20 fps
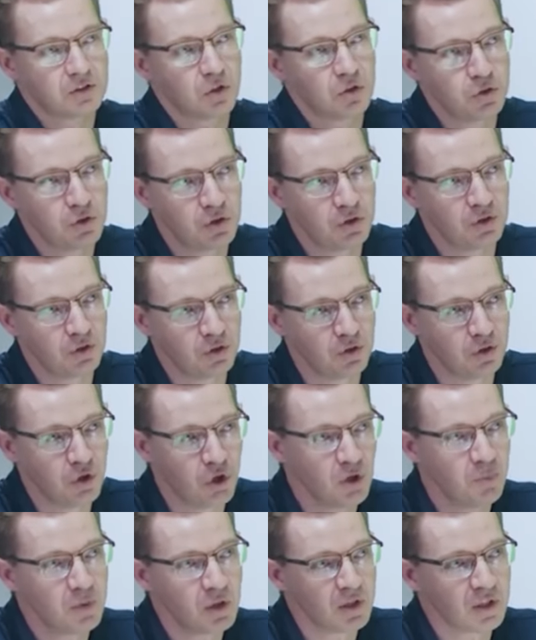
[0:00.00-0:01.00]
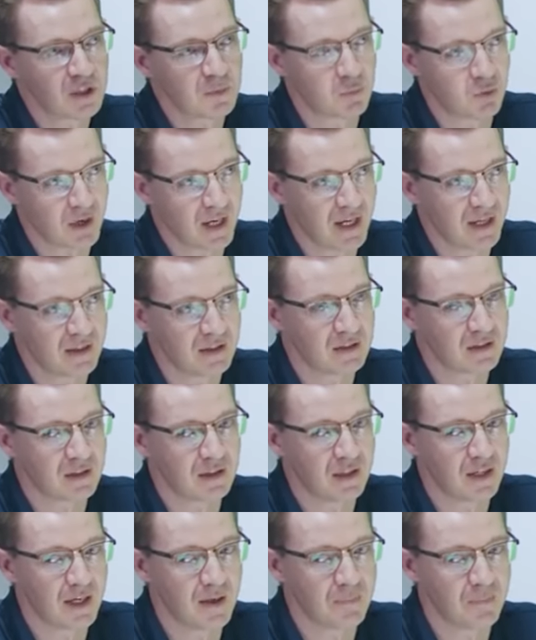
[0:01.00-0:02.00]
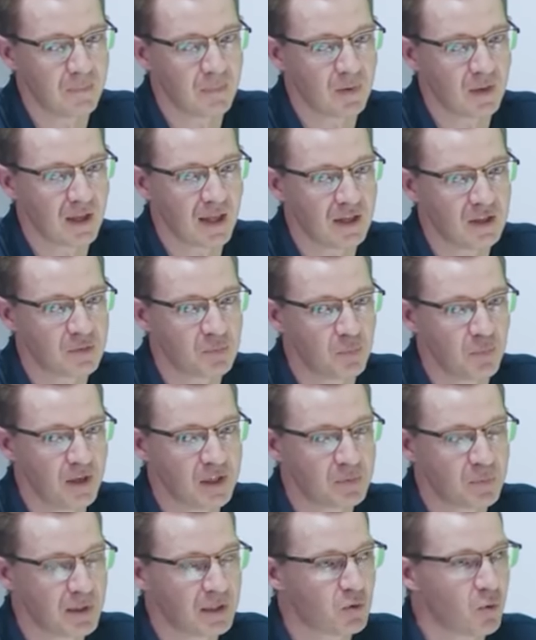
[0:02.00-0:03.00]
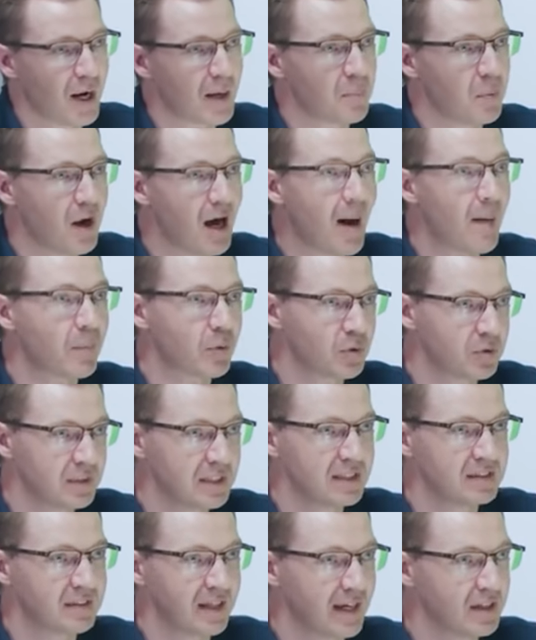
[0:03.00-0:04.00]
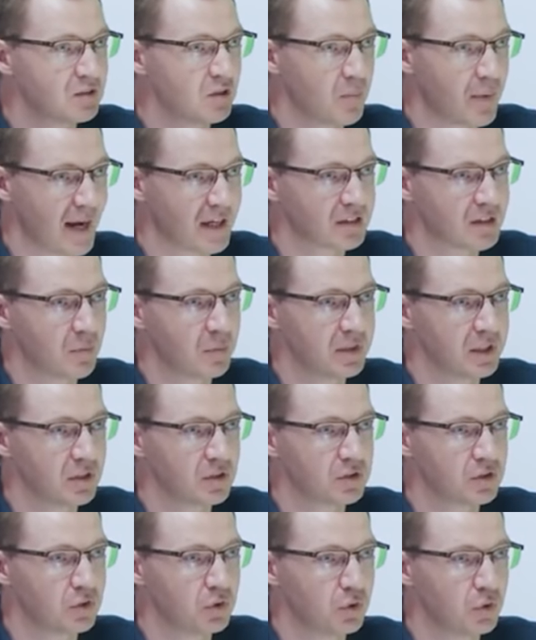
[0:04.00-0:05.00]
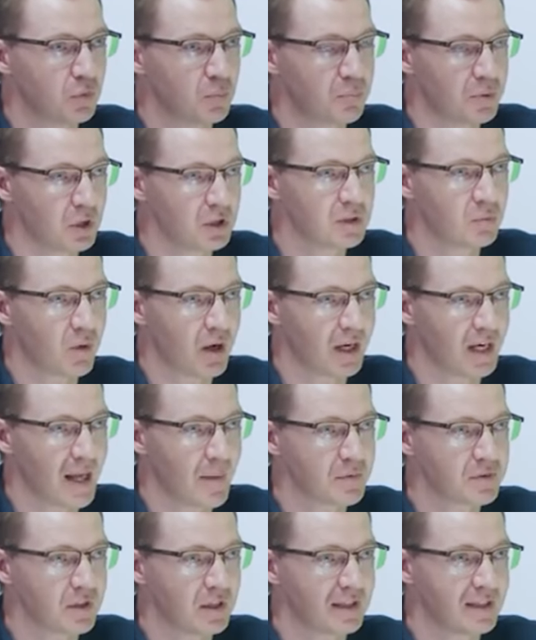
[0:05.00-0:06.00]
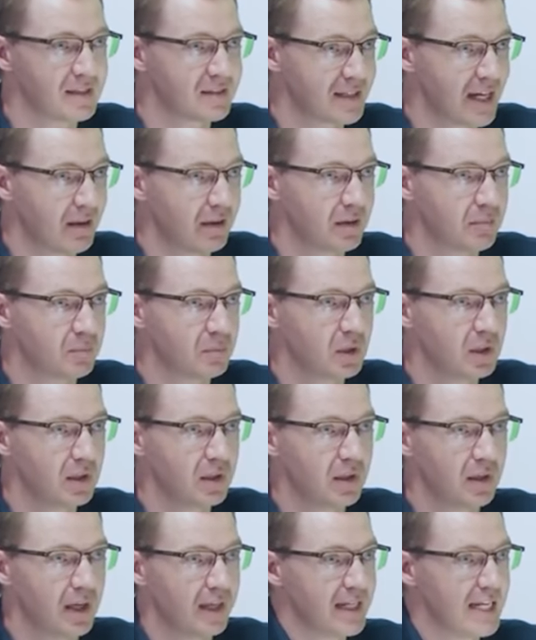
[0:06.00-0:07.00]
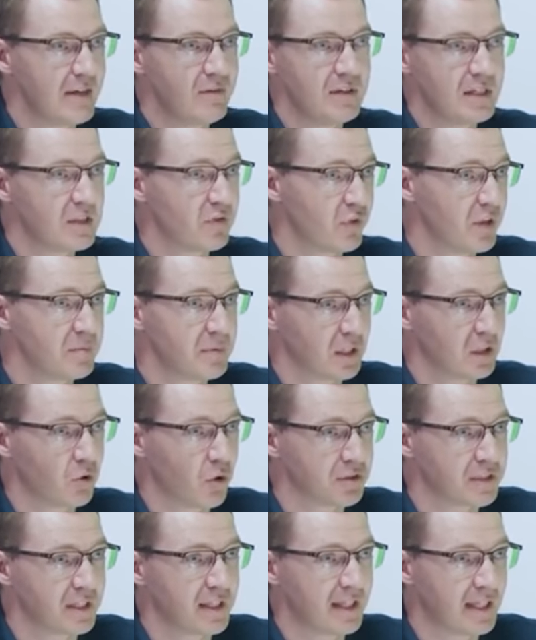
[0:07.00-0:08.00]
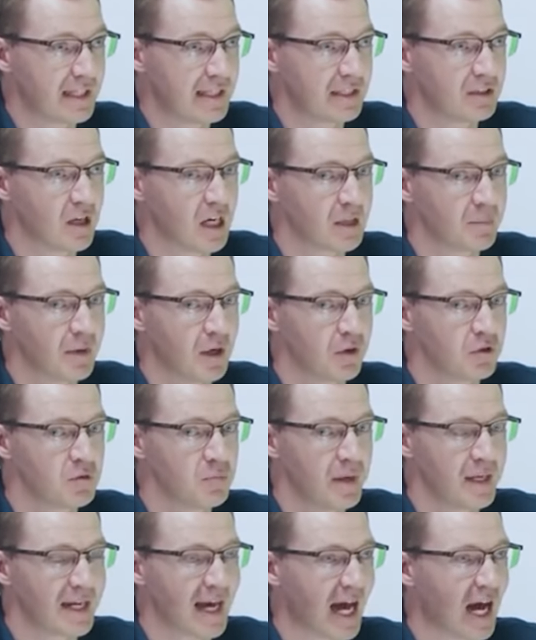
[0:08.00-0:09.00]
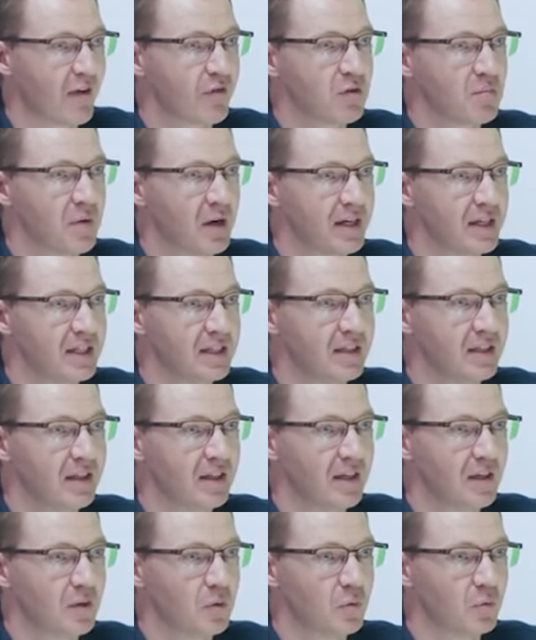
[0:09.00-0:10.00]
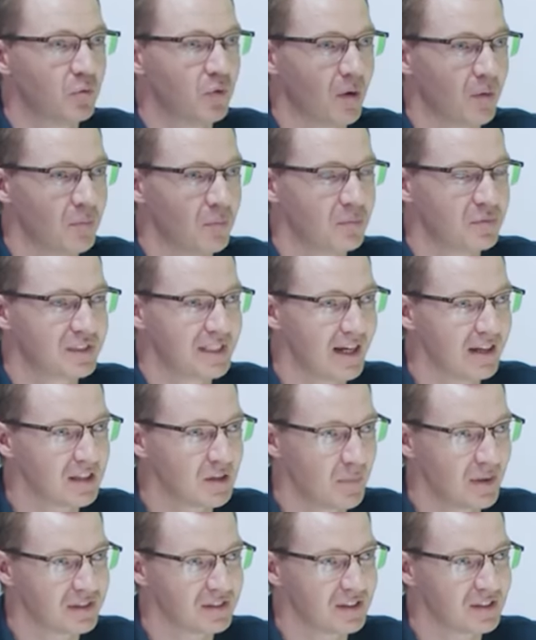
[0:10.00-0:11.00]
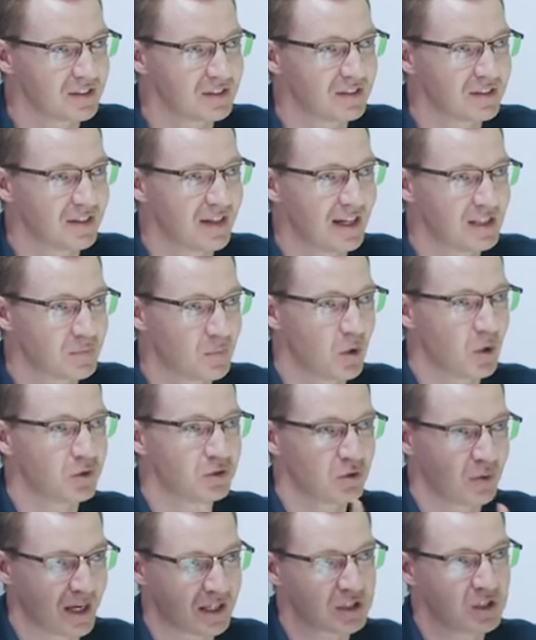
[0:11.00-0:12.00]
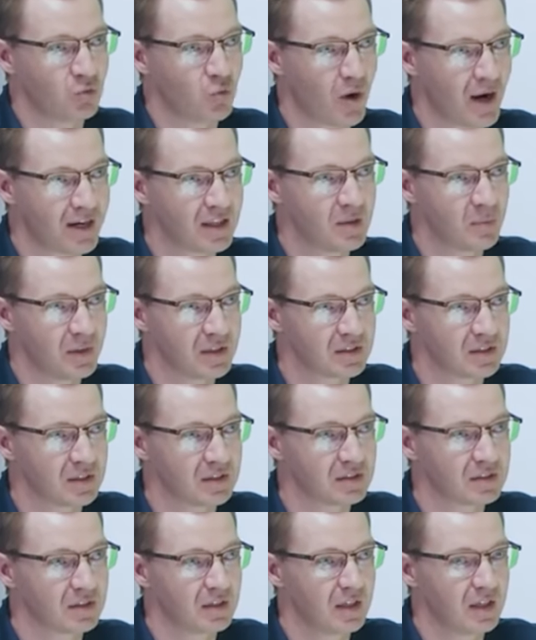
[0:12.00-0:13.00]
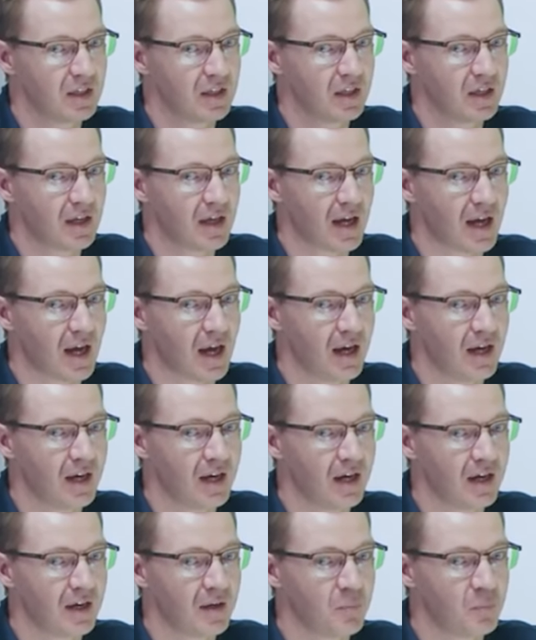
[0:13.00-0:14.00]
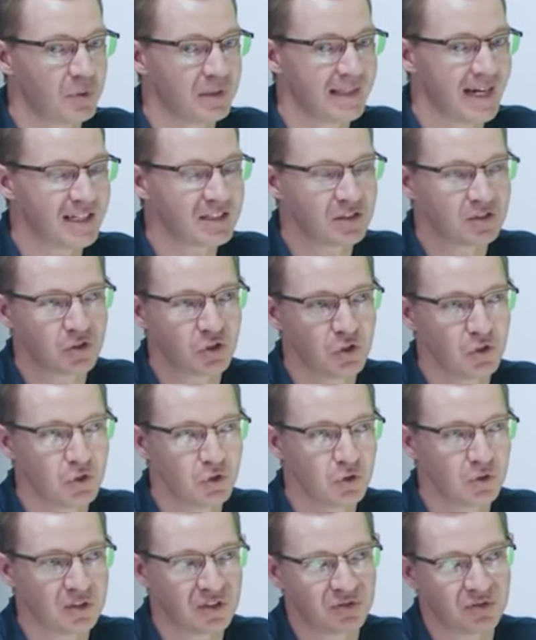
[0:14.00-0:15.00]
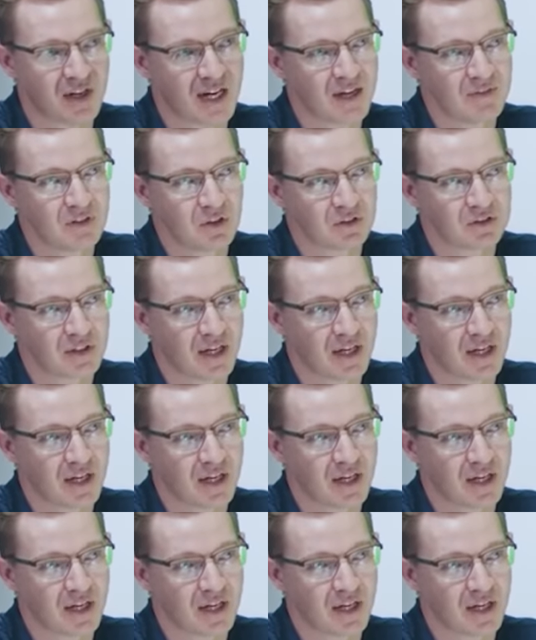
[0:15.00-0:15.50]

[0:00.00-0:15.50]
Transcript: So you're building a brand. It's been quite popular these days over the past couple of years to build a brand on Amazon and sell it. And even in the Freedom Tech course, they talk about you make half your money from selling the business as opposed to actually running the business. But that's a 2 to 5 year